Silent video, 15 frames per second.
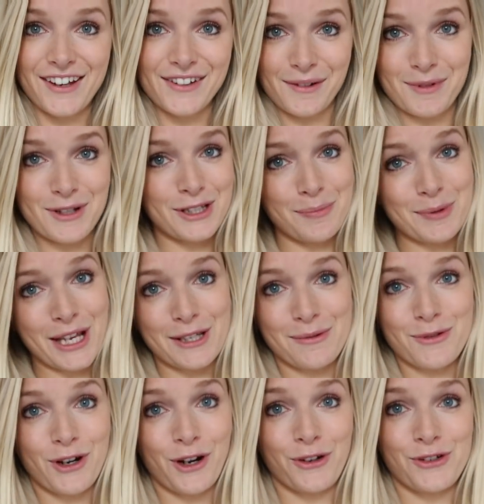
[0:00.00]
And I'm just obsessed
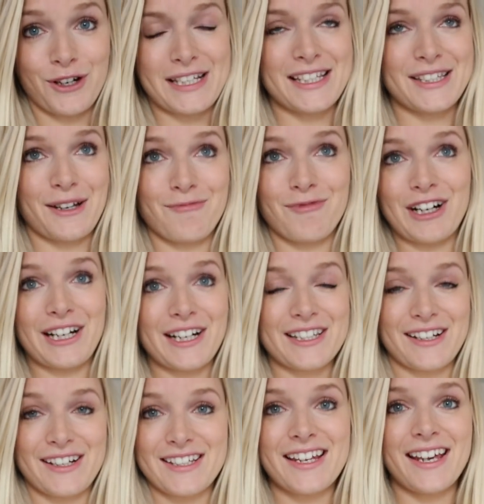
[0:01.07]
with trying on dresses, so I'm really
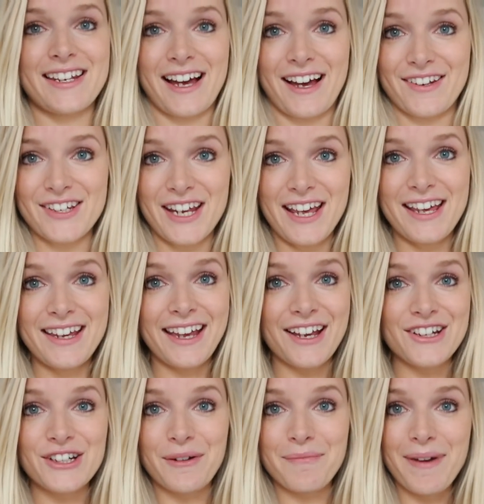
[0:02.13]
excited, and
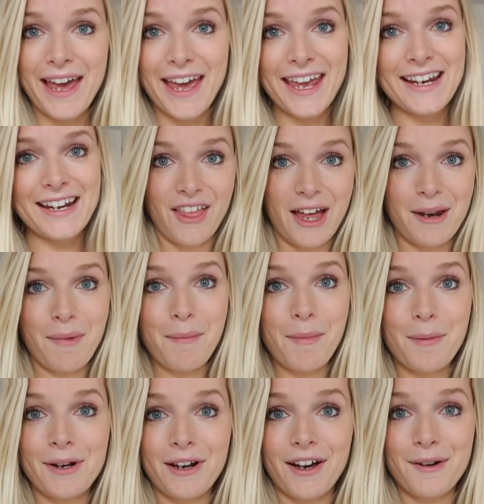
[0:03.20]
get champagne, and then my
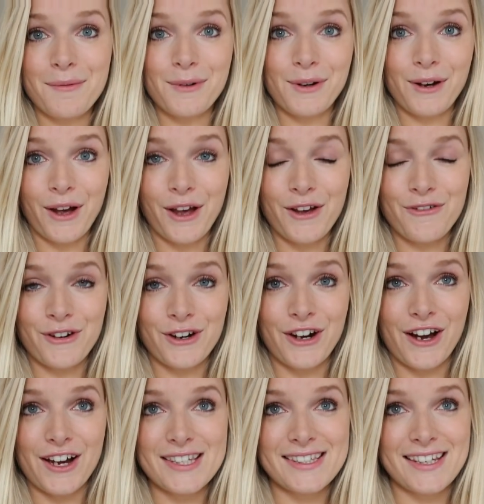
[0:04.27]
mum and I will go for a
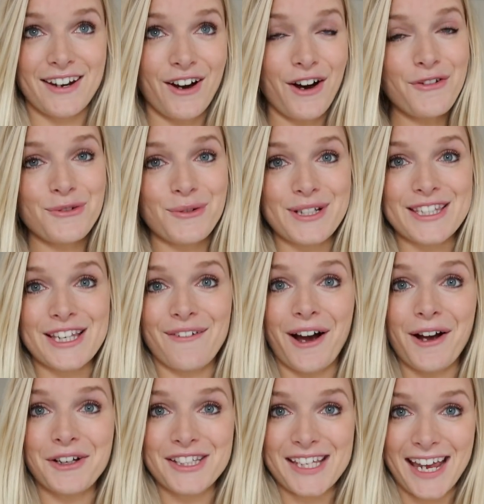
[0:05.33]
nice dinner afterwards, so
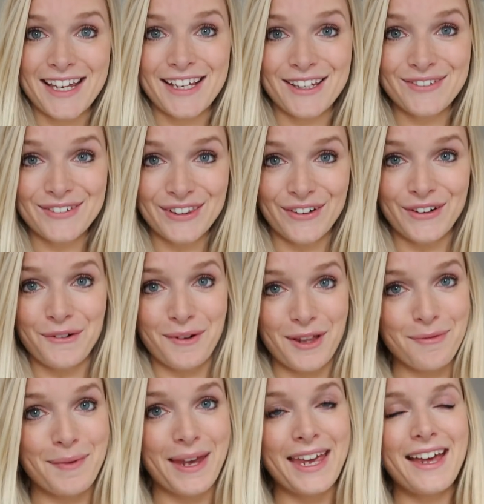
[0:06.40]
I will take you along
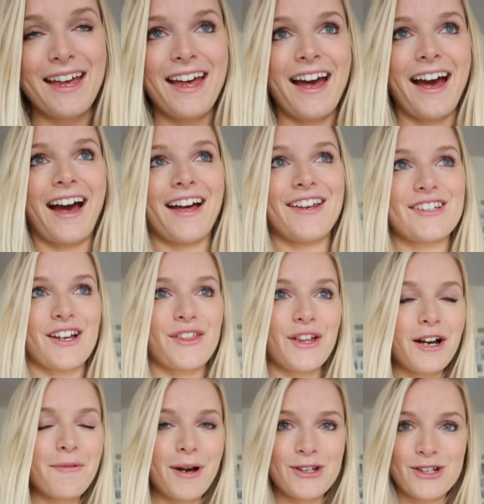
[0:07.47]
with me, and I
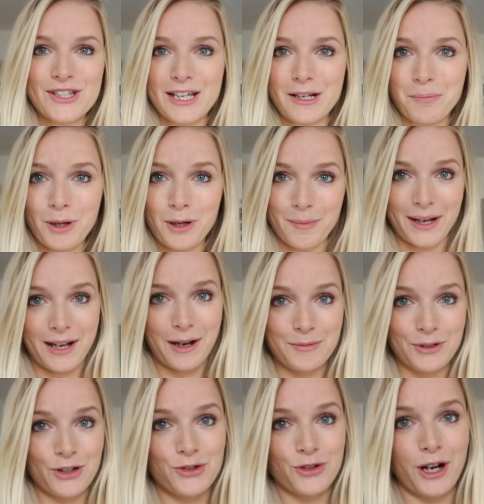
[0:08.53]
think I might just like put my
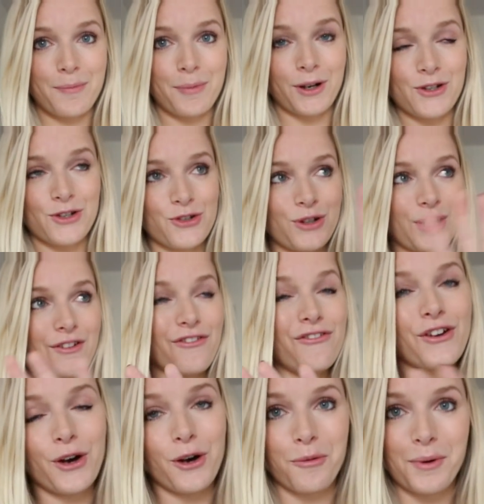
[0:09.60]
camera on a tripod and just to try and
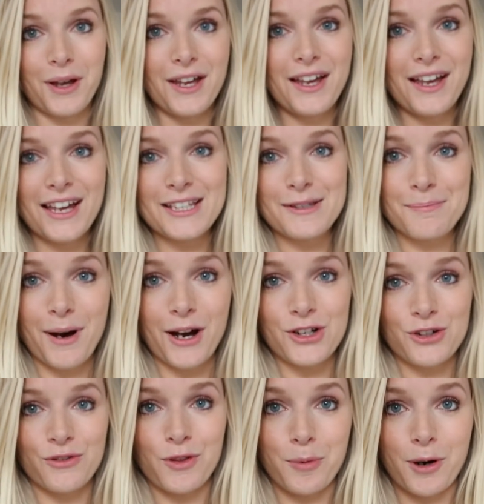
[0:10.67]
film as
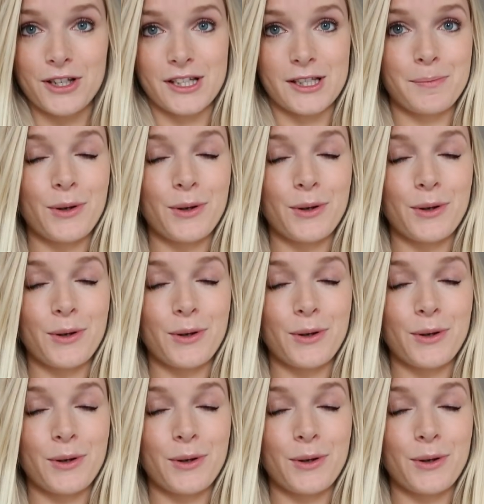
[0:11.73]
much of the process as